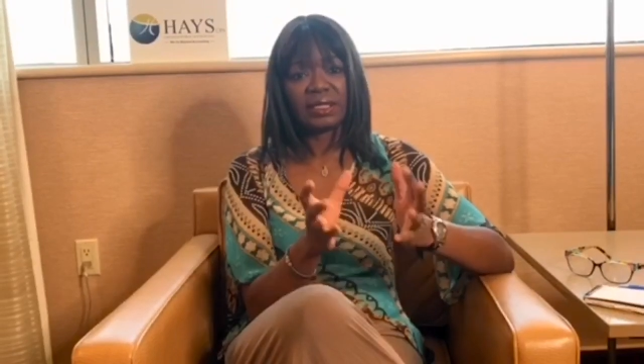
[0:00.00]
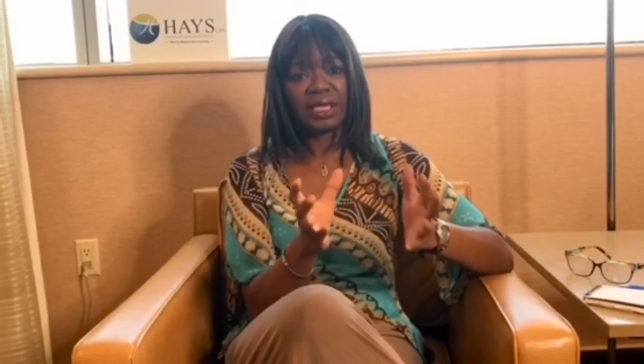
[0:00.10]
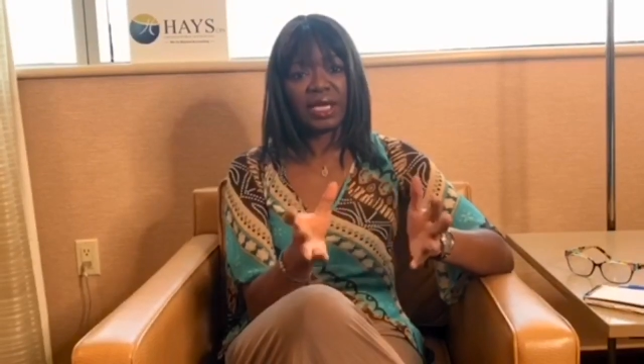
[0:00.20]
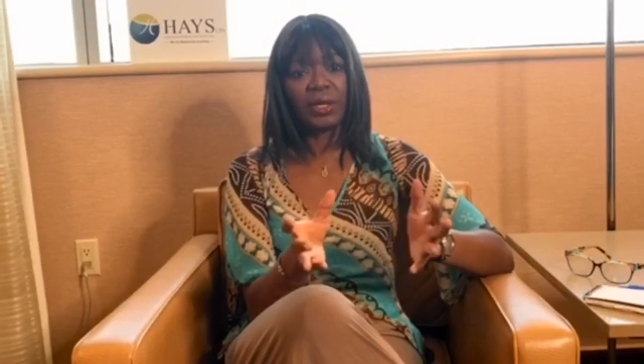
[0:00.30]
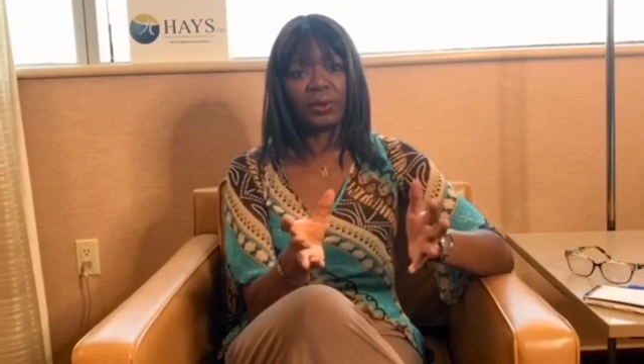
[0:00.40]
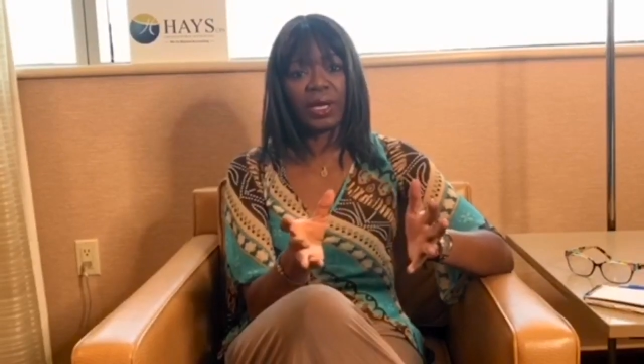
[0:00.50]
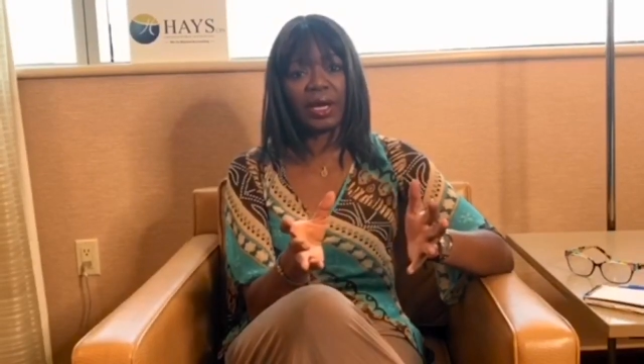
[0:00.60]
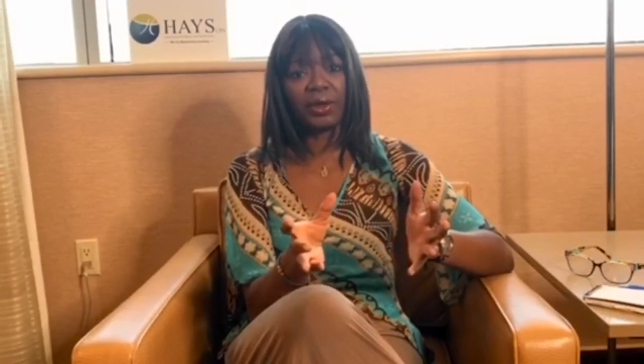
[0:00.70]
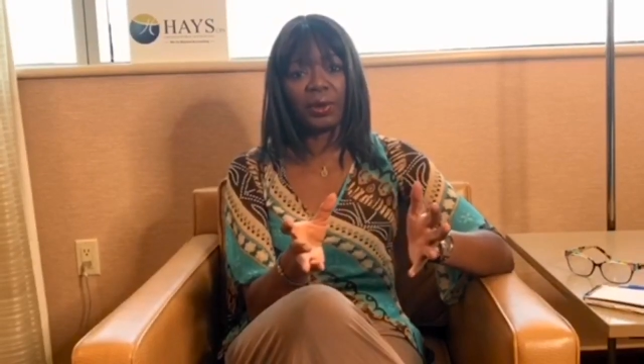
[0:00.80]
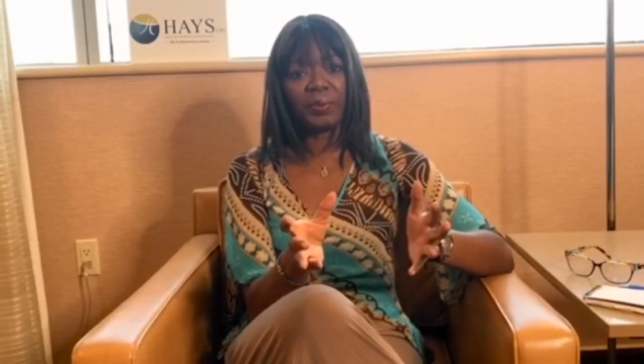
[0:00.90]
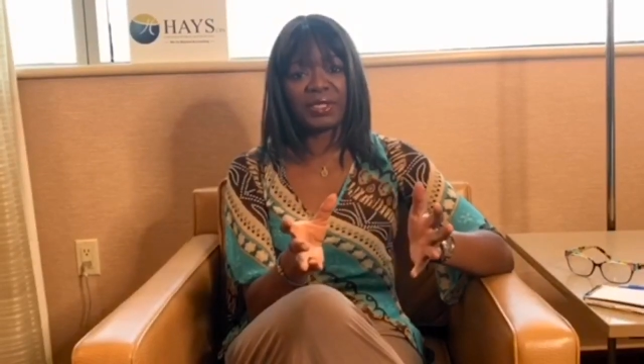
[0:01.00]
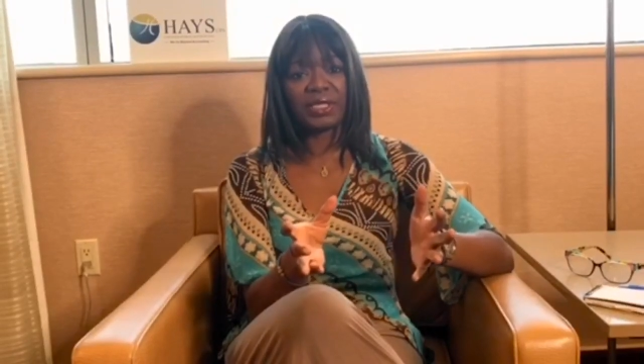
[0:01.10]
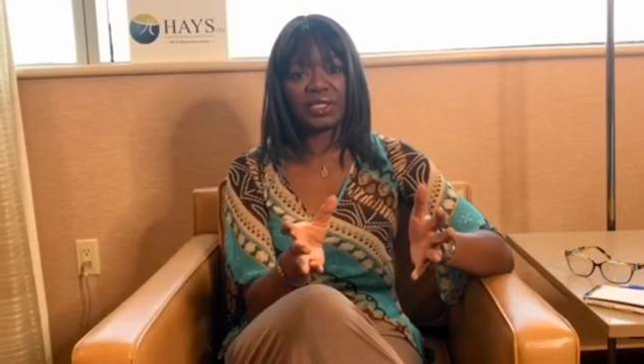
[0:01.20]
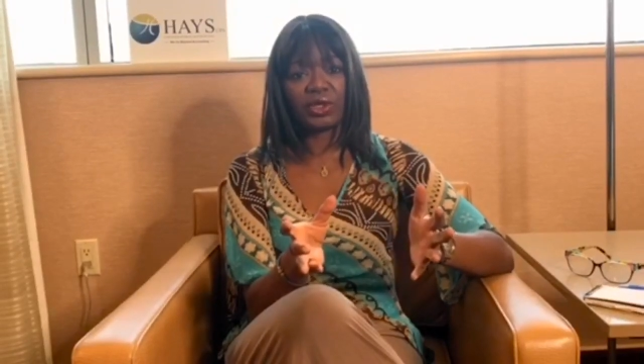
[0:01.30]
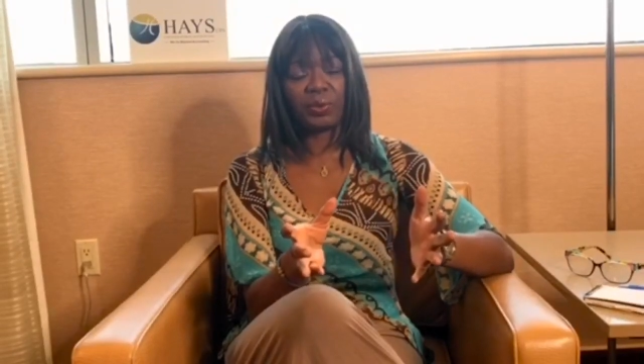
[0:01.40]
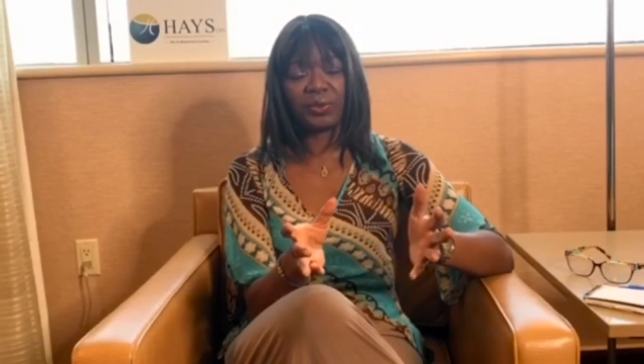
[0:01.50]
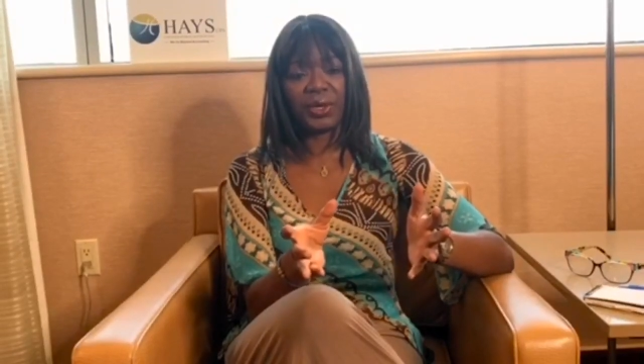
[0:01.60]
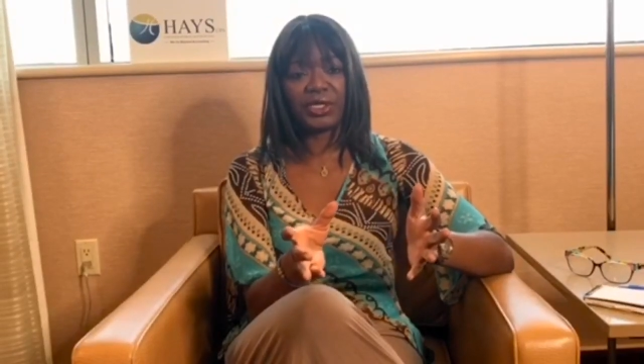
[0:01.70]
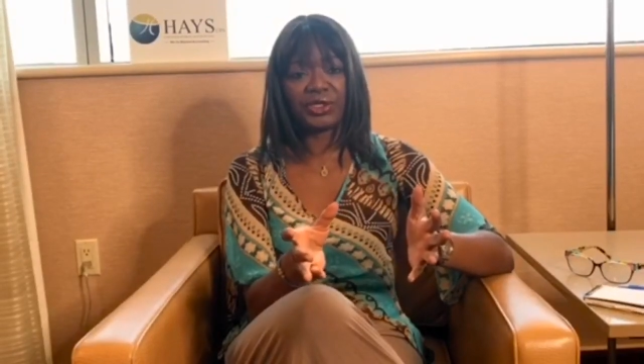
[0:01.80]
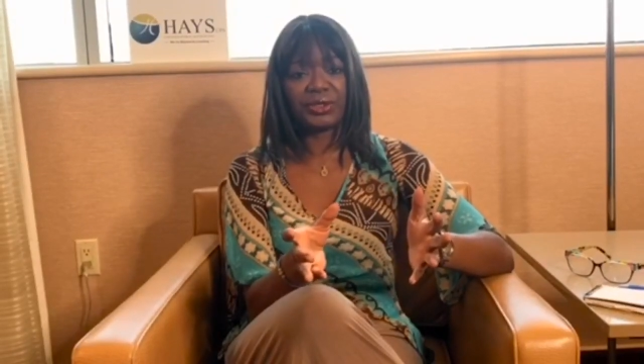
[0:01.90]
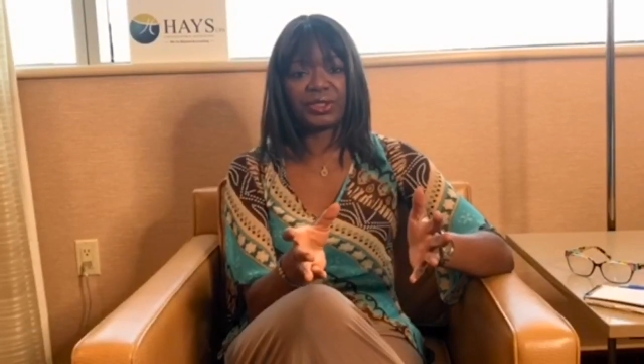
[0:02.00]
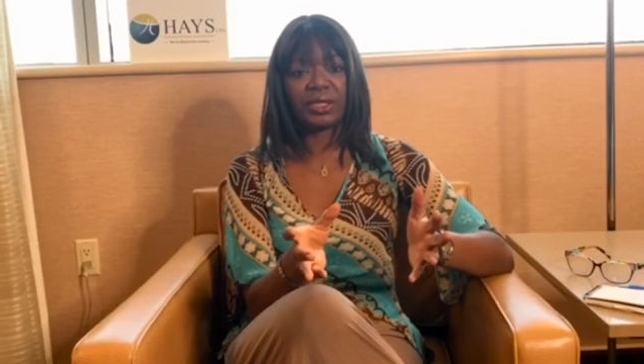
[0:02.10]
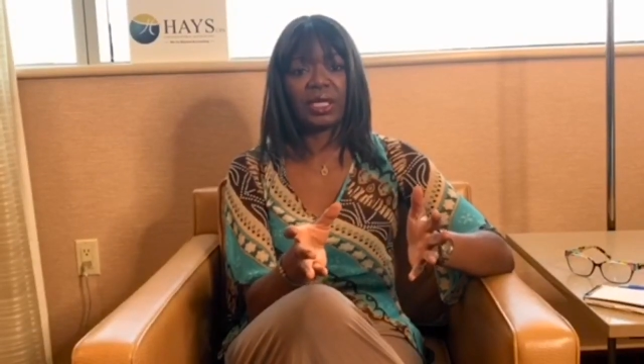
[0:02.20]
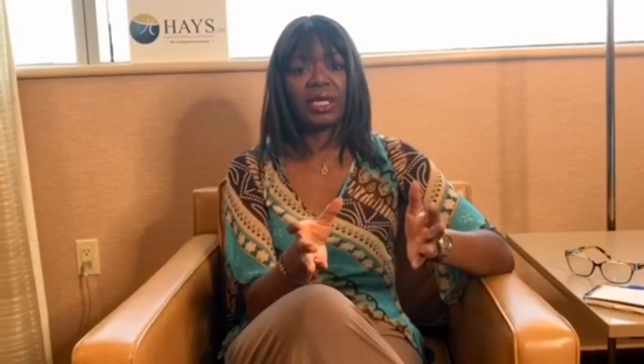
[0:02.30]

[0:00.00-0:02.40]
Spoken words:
Take a look at your business operations.